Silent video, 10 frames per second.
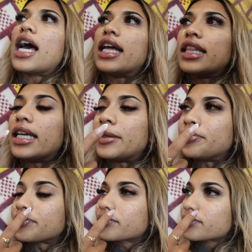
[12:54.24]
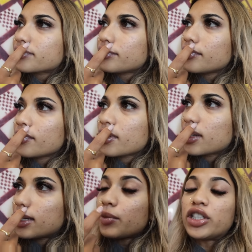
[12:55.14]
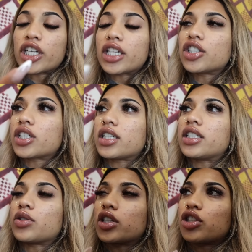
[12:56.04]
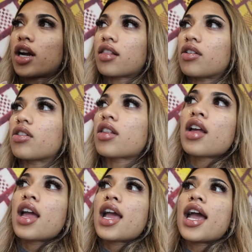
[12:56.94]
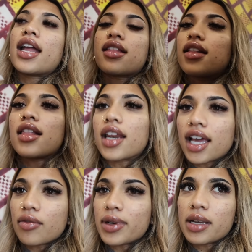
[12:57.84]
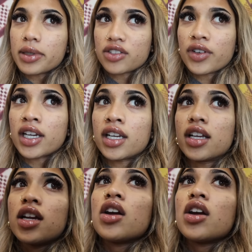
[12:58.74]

And then we changed into our tracksuits, and since then I haven't been able to find it.